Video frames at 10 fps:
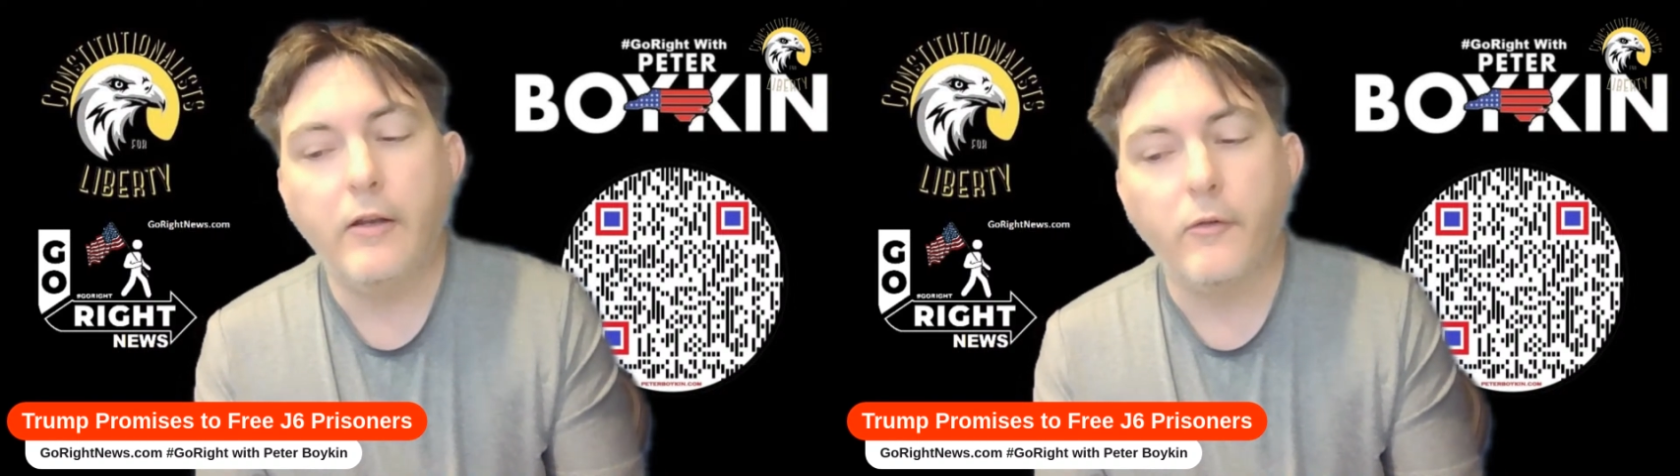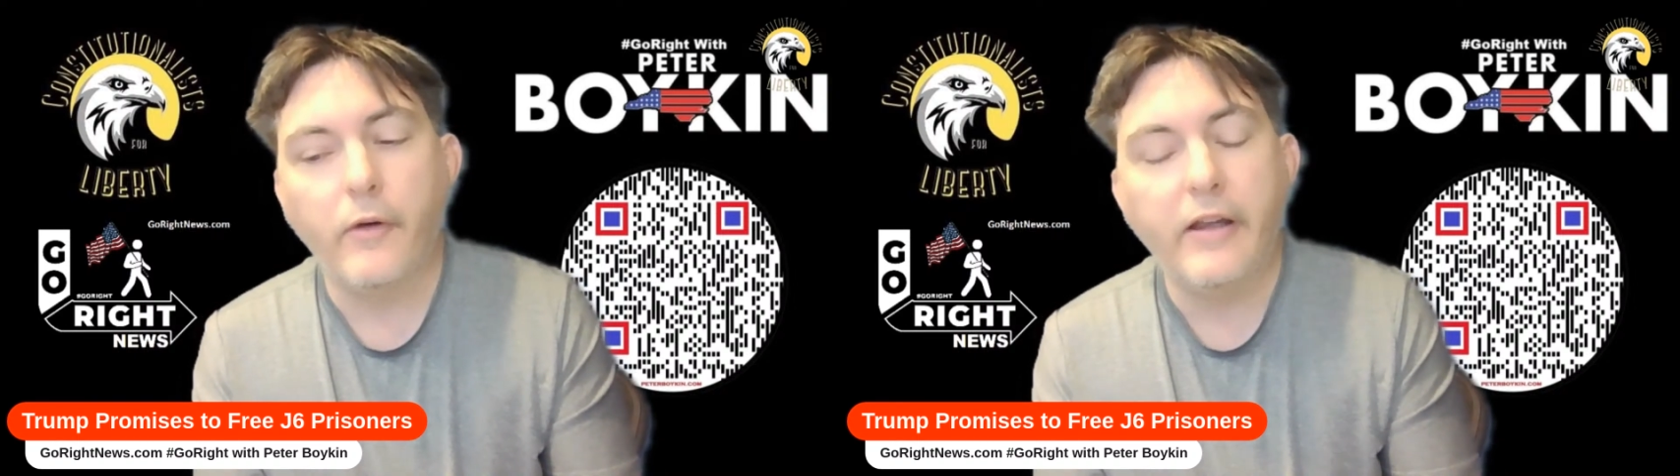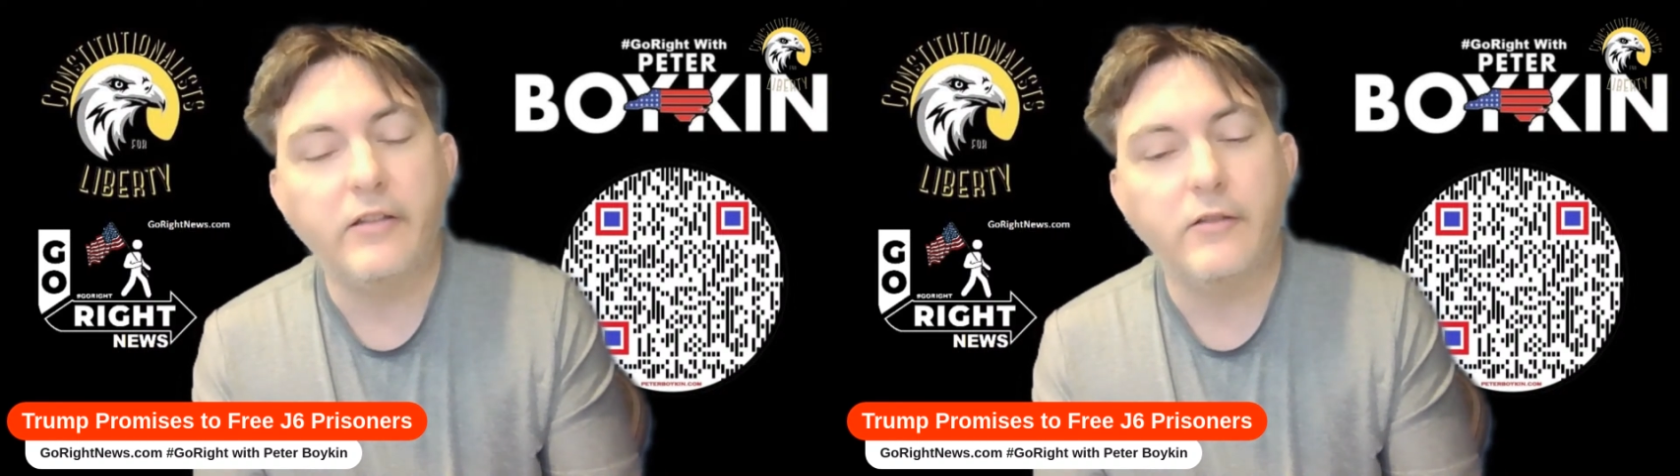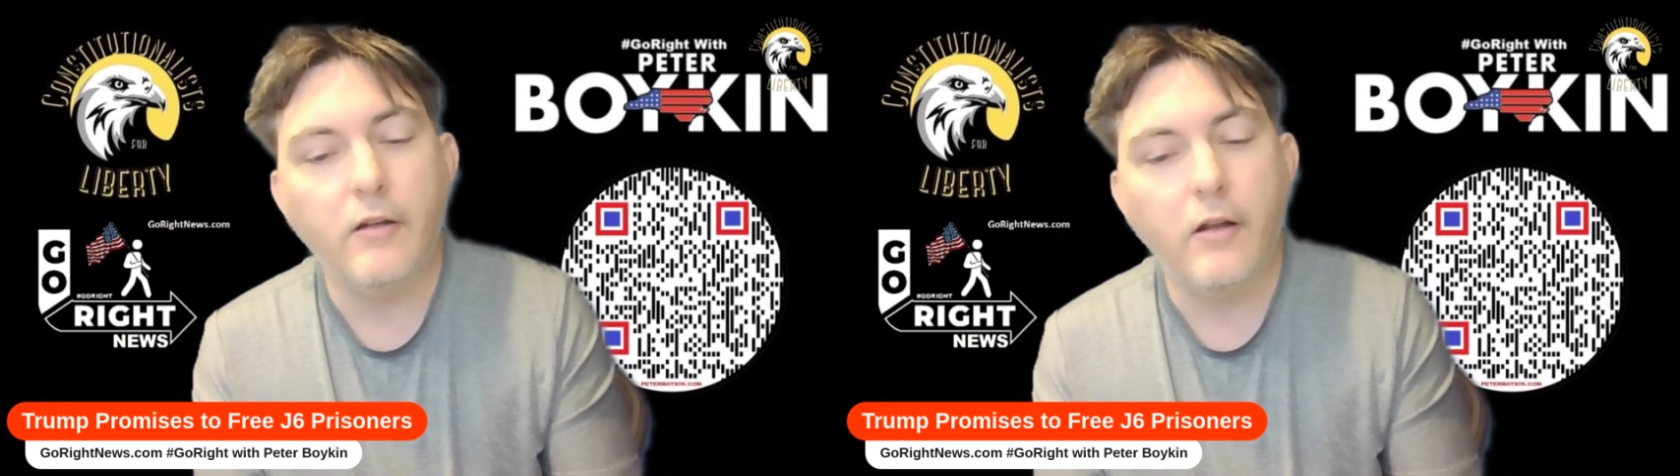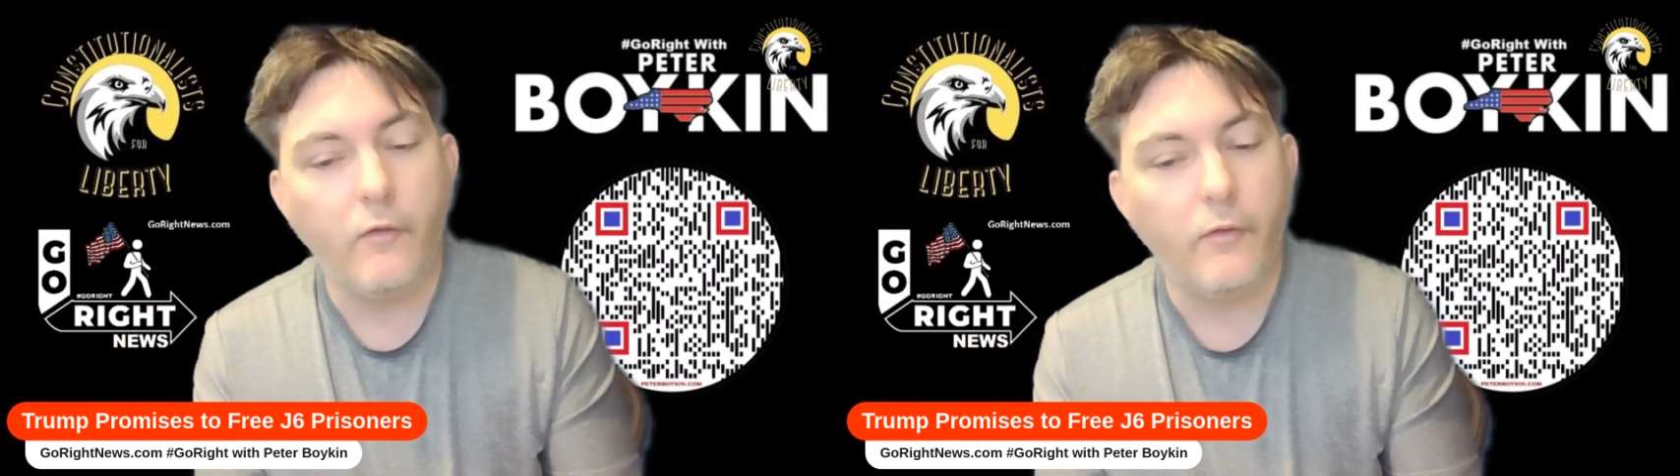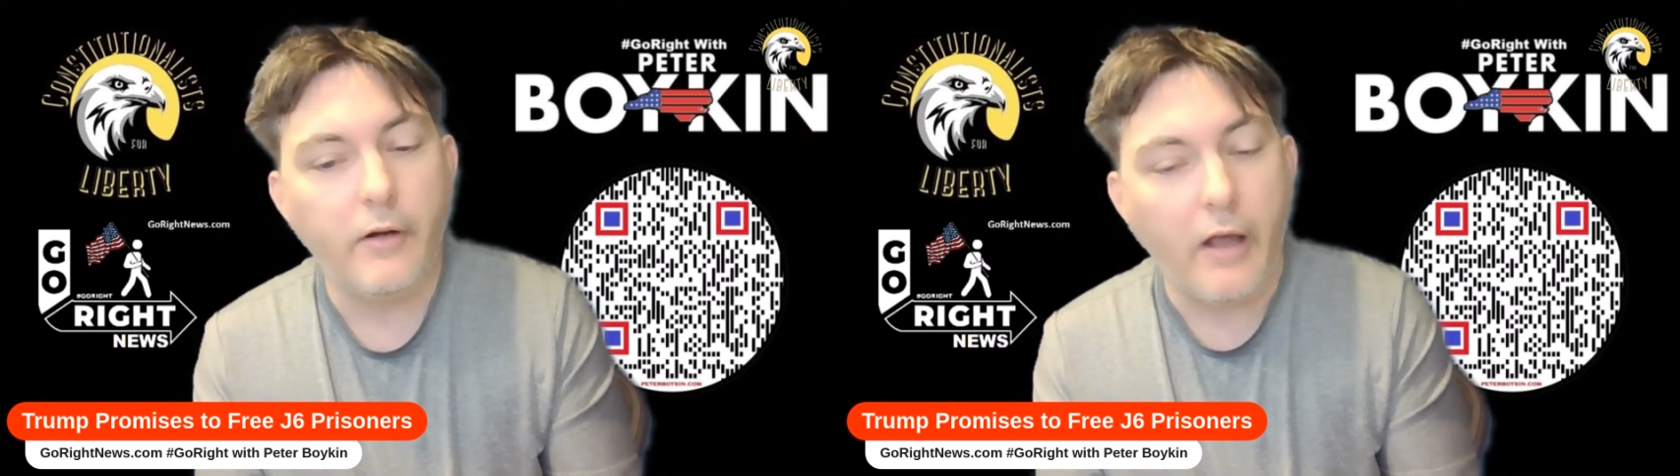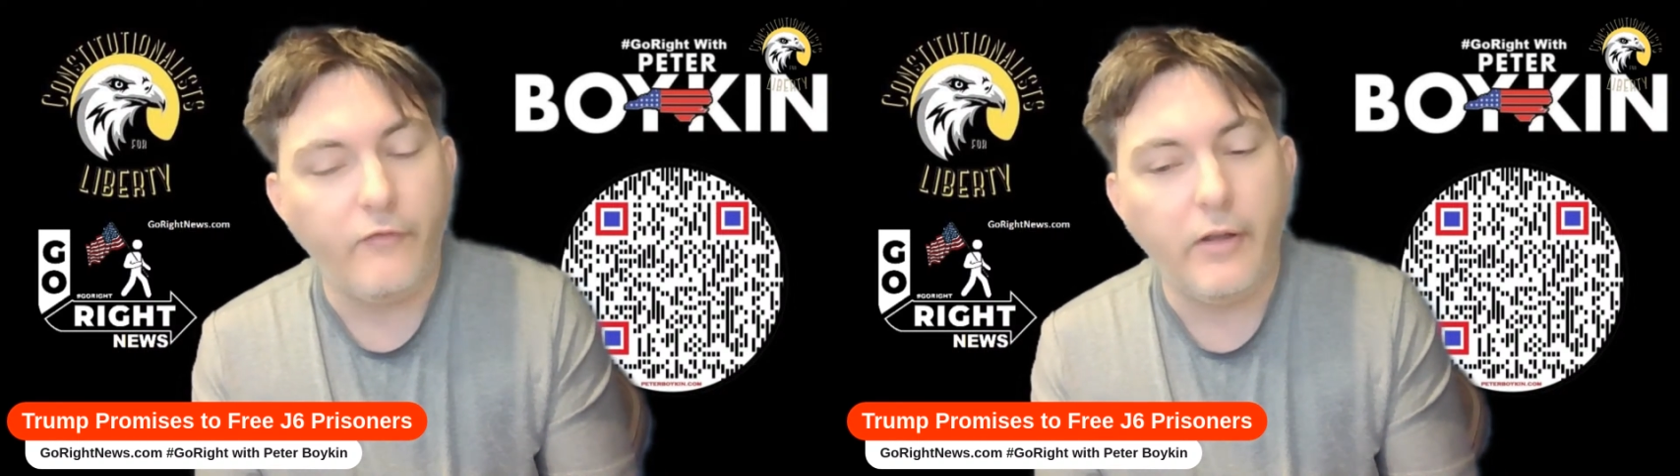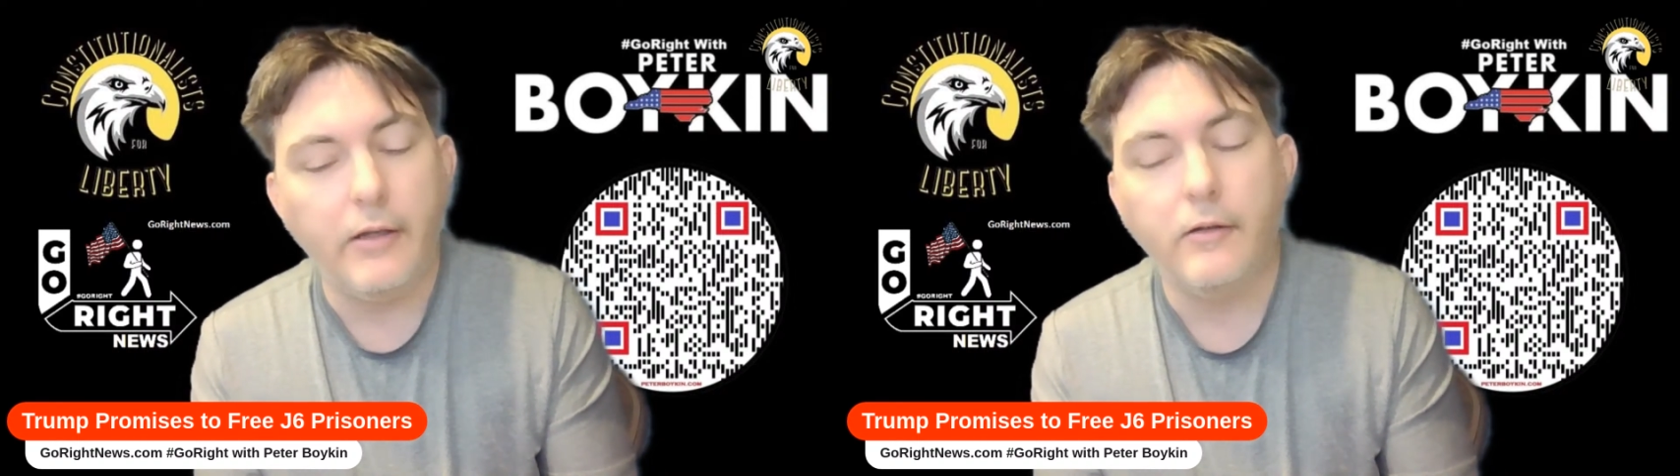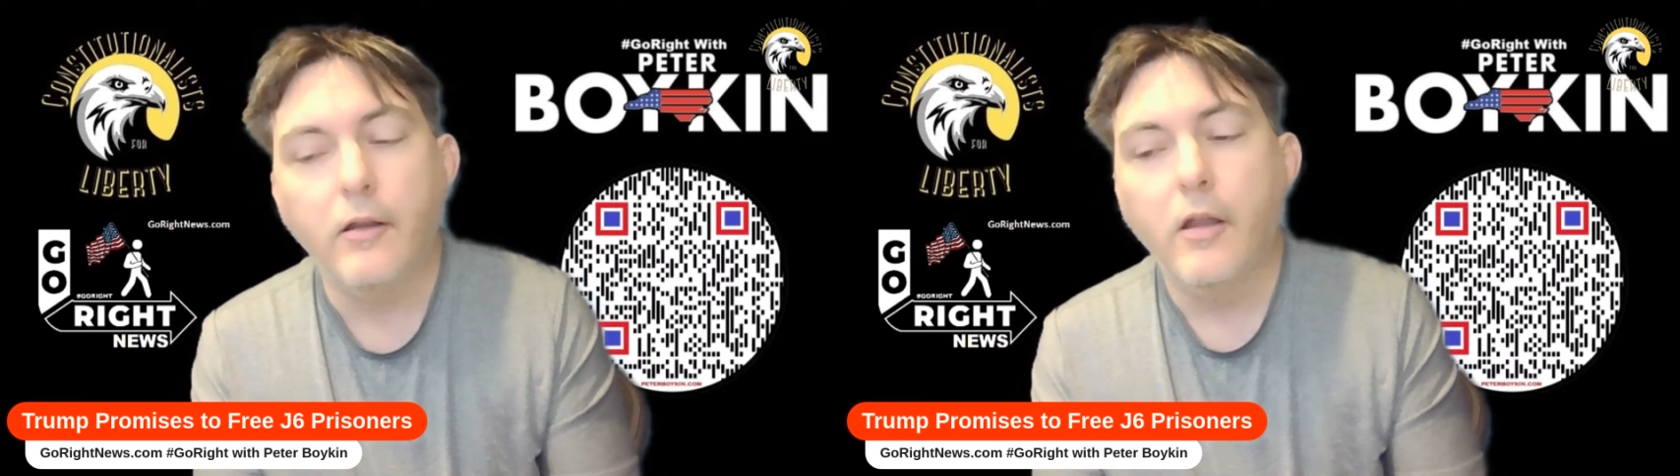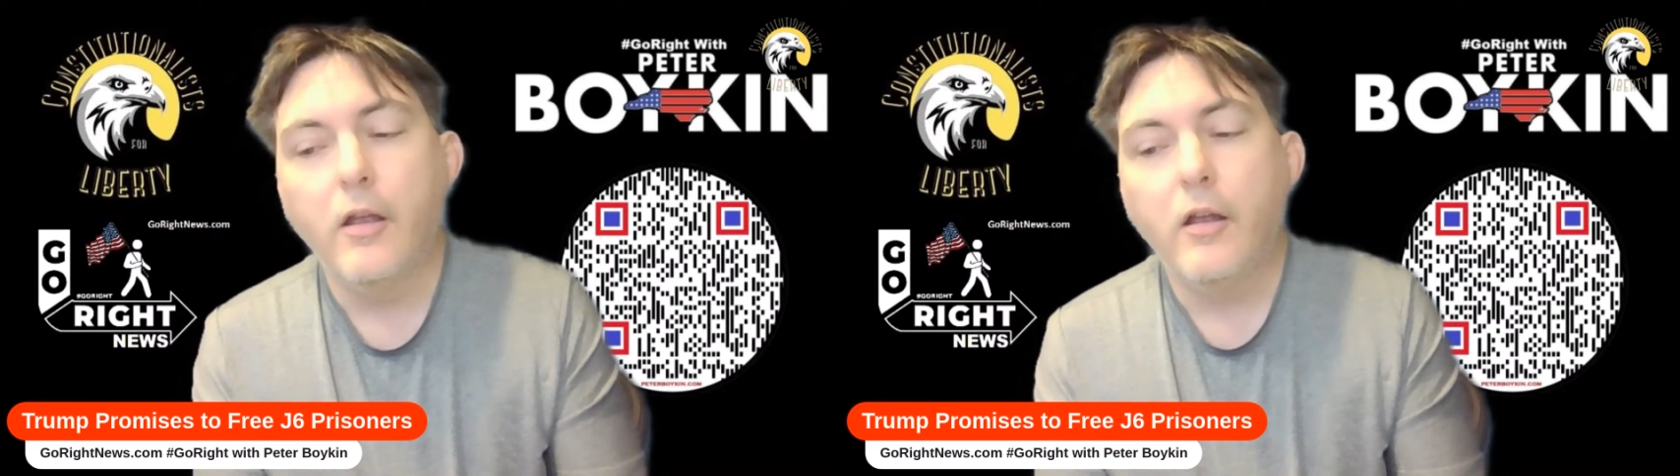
arrested over nothing,